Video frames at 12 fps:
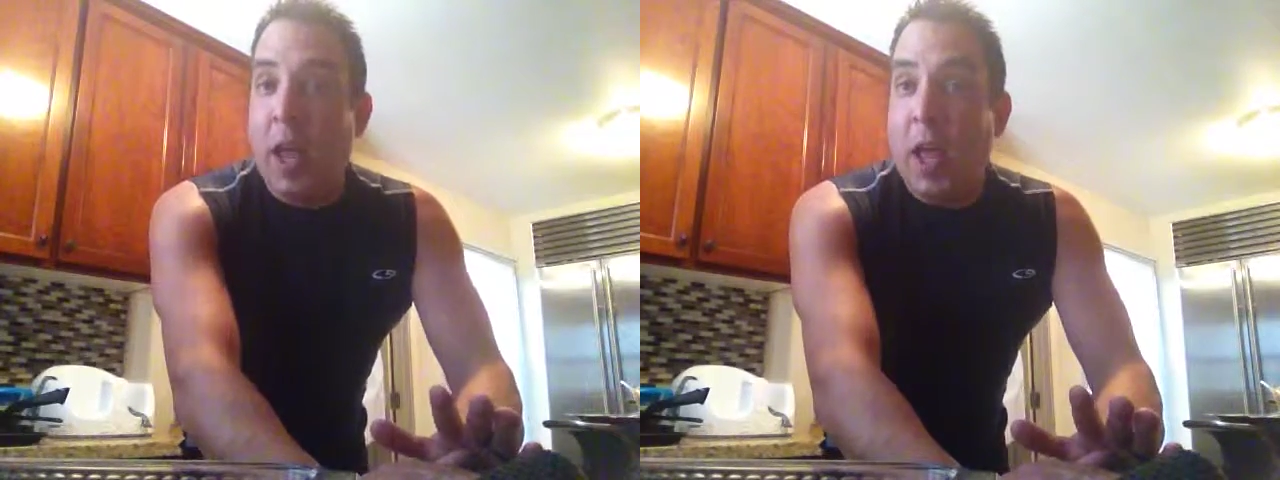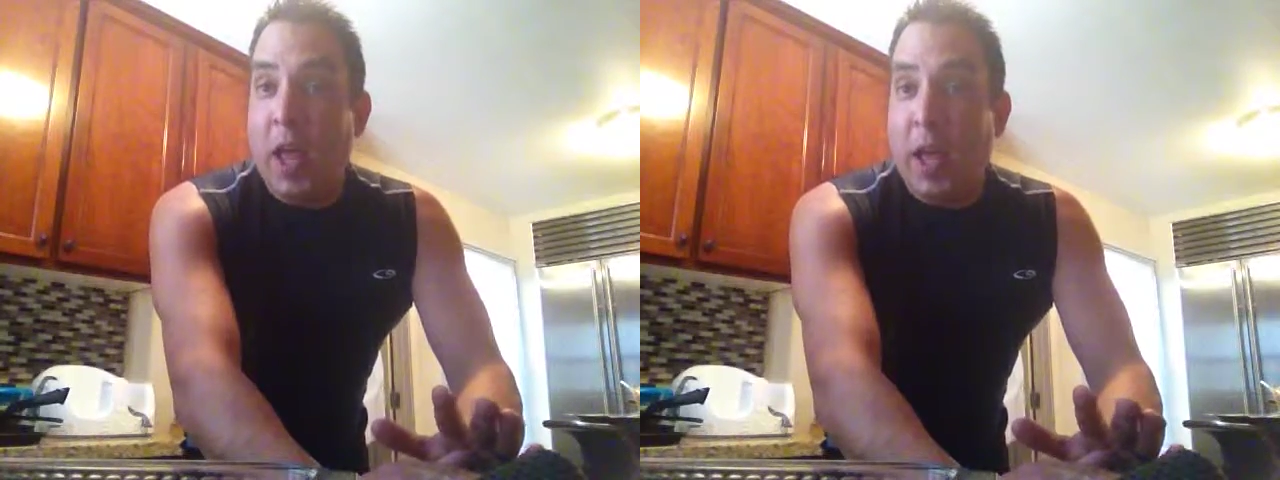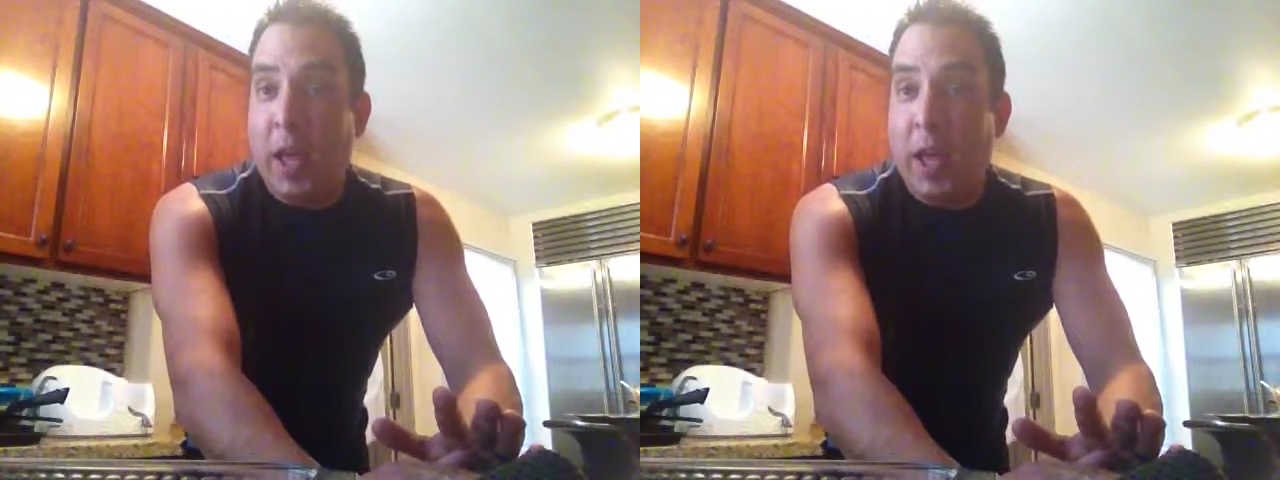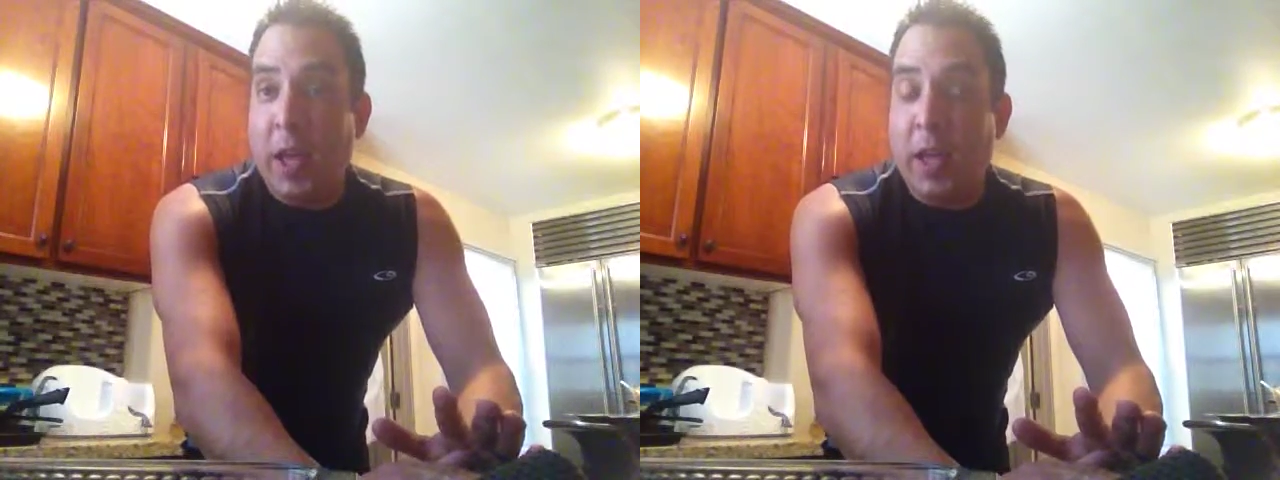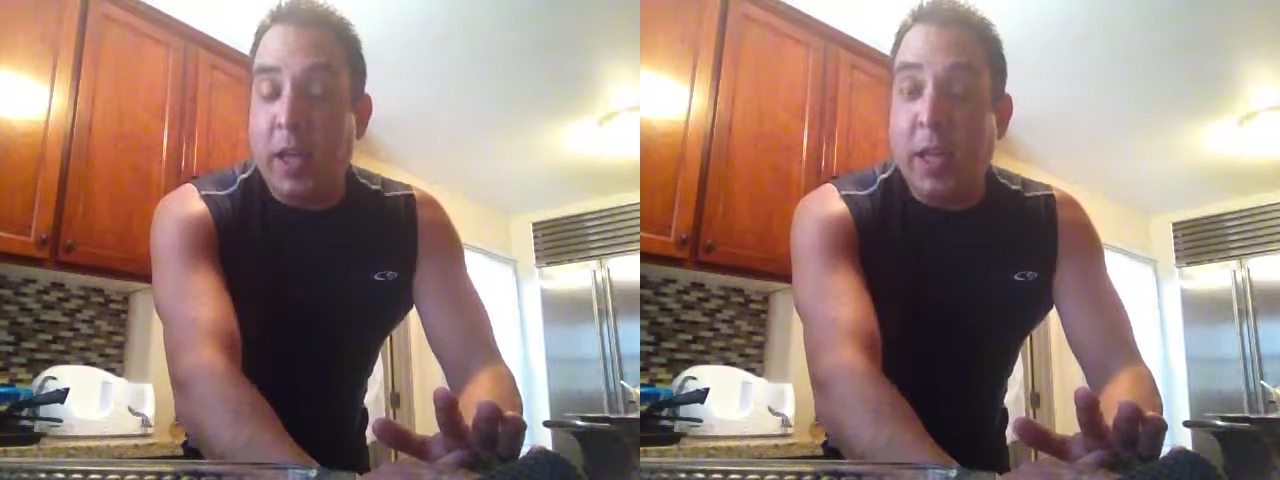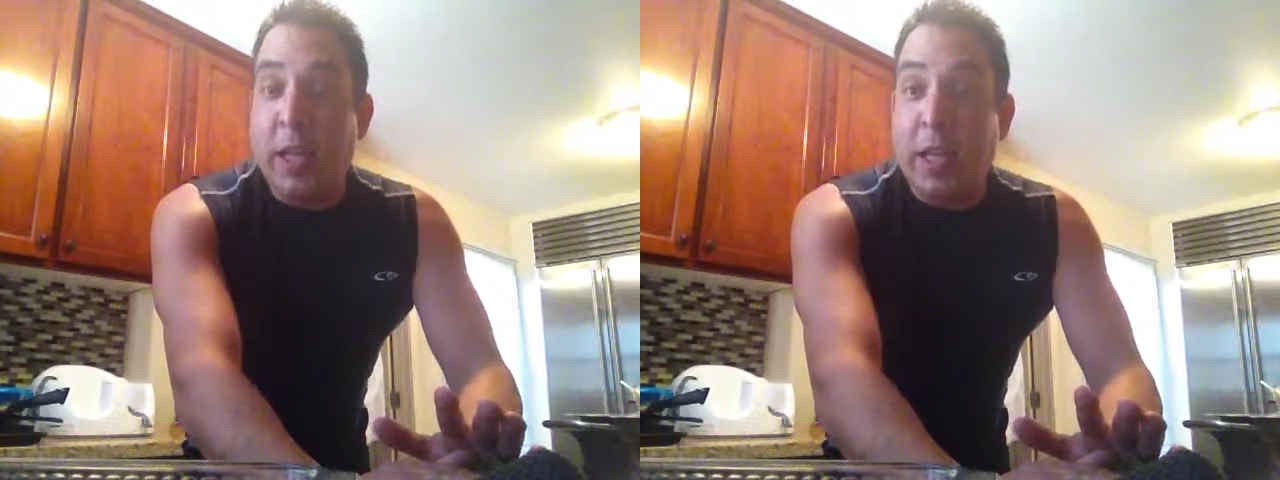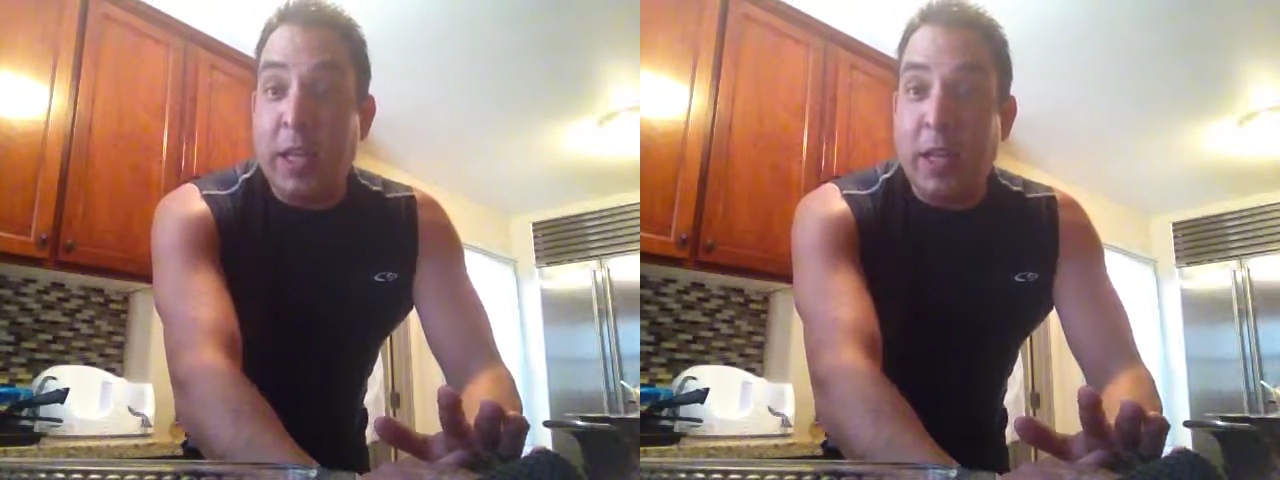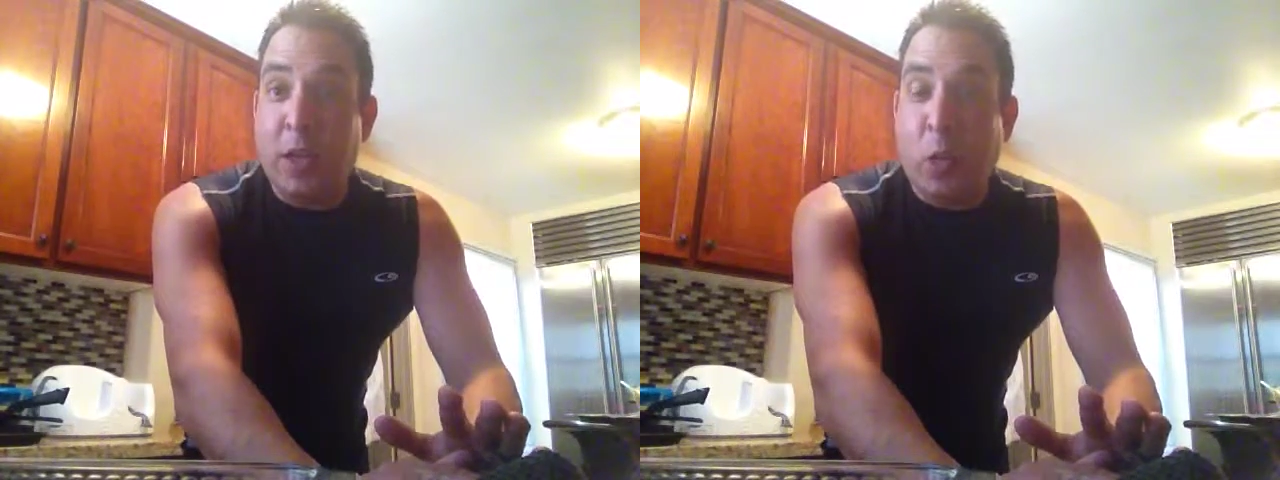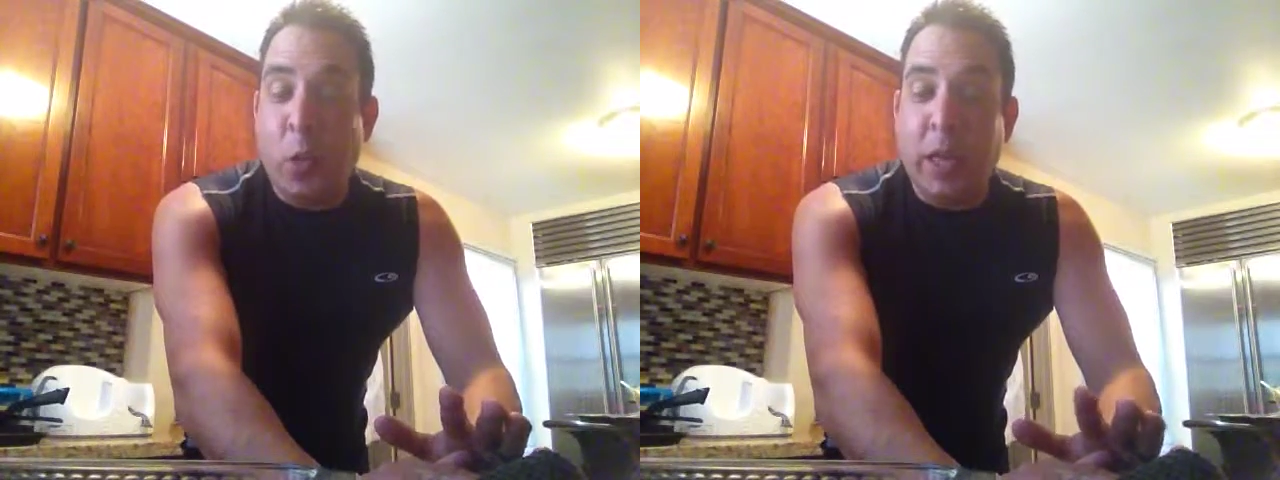a
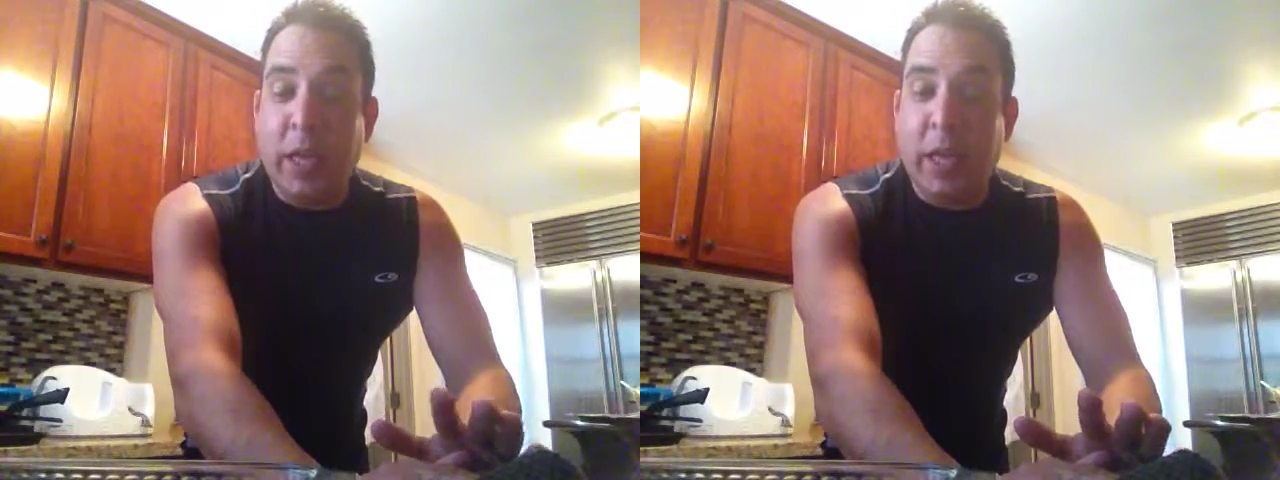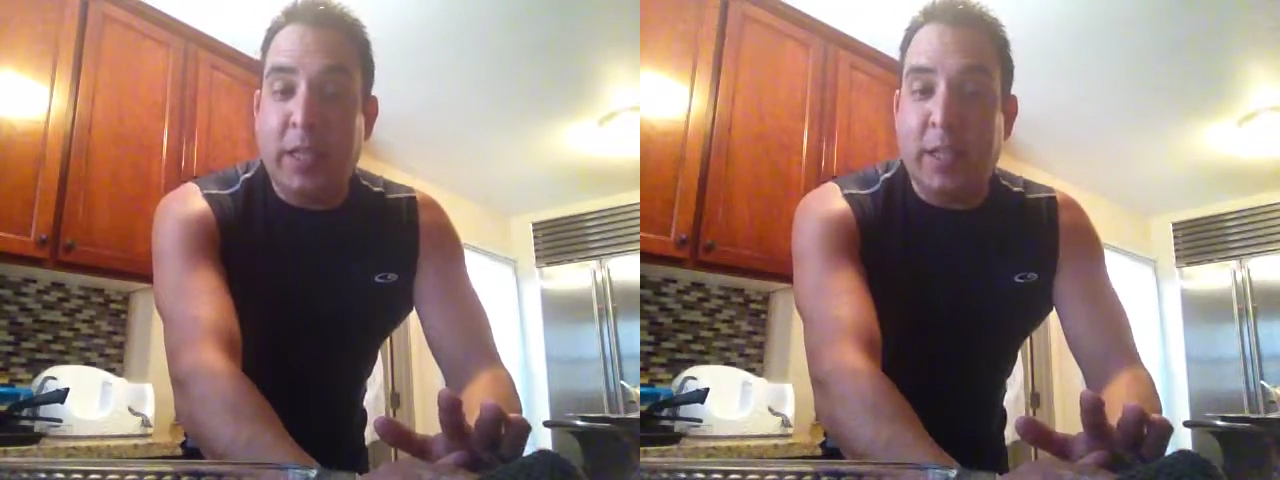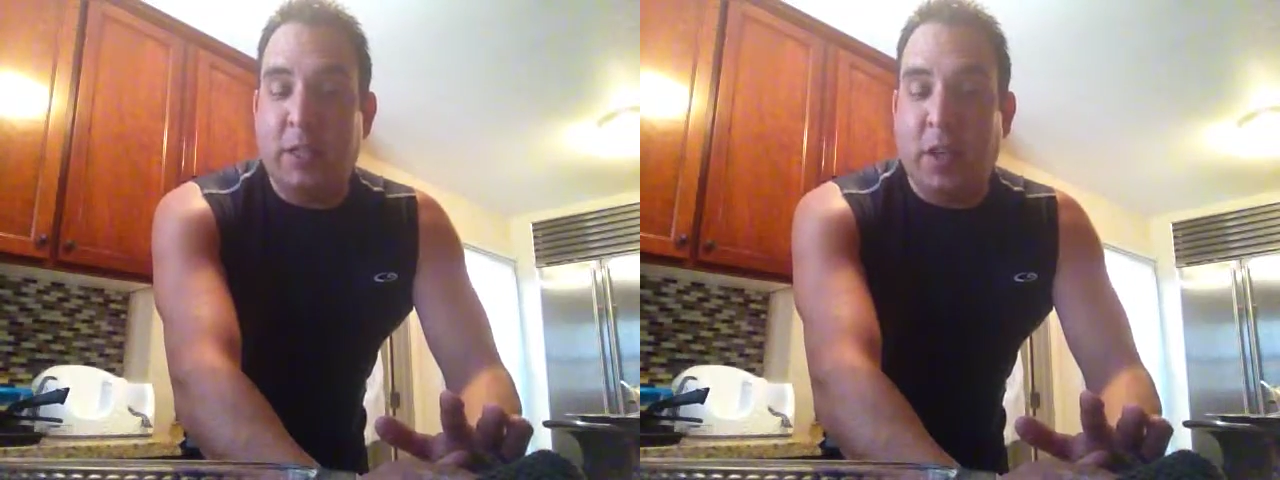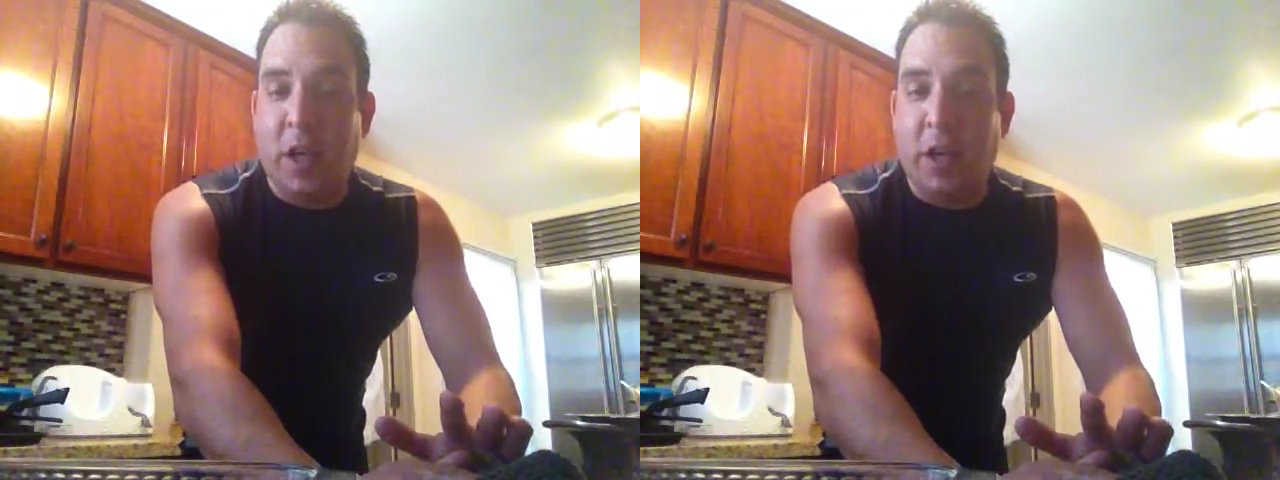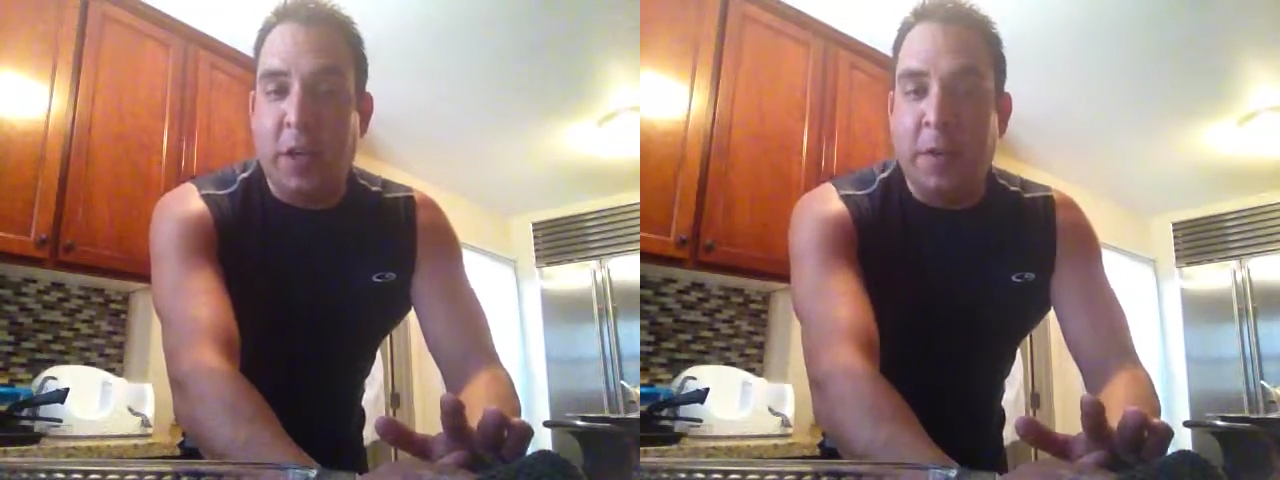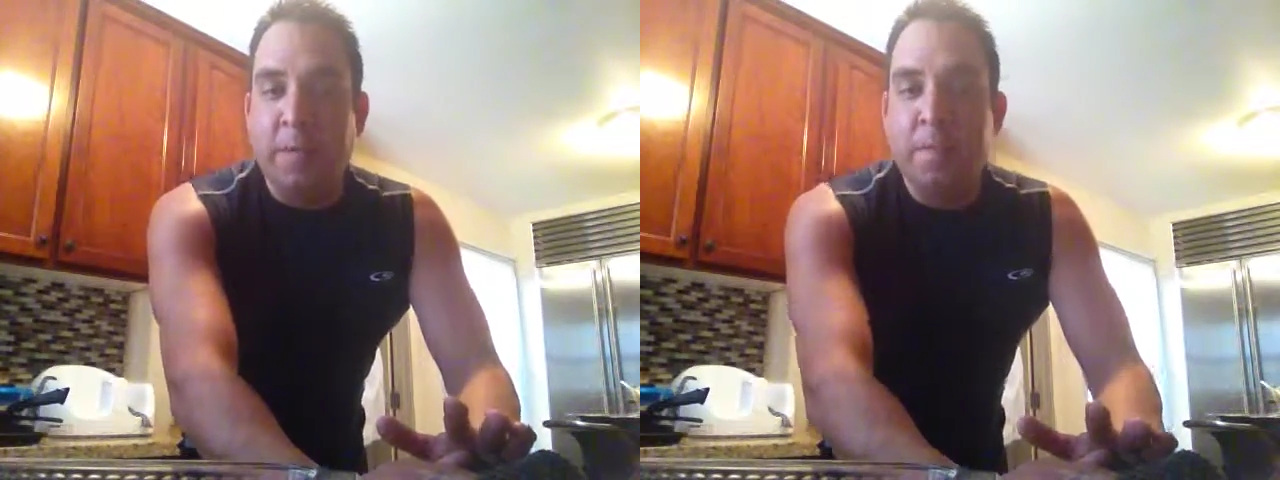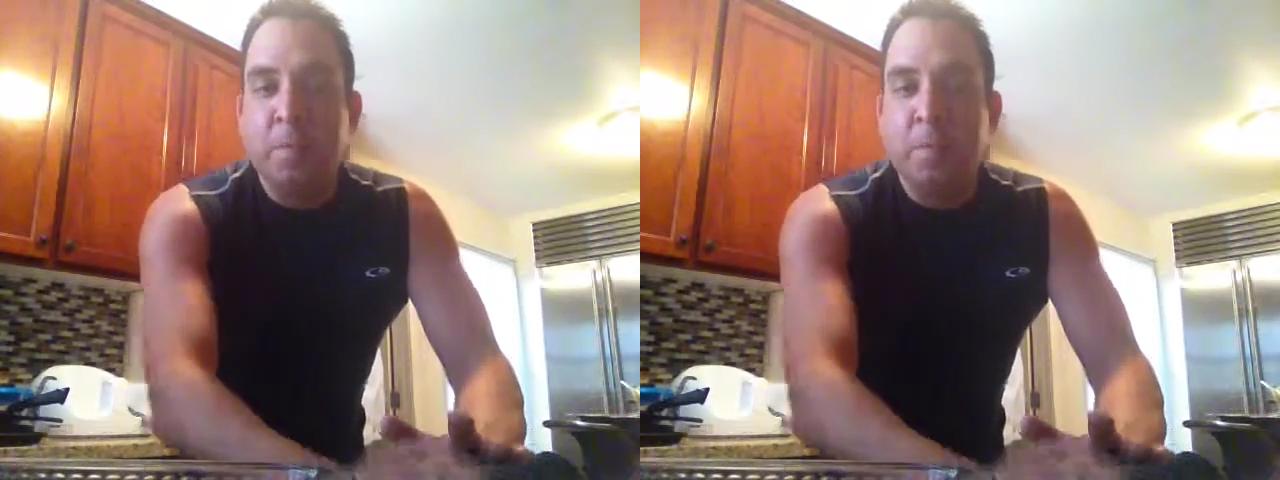quick, easy lasagna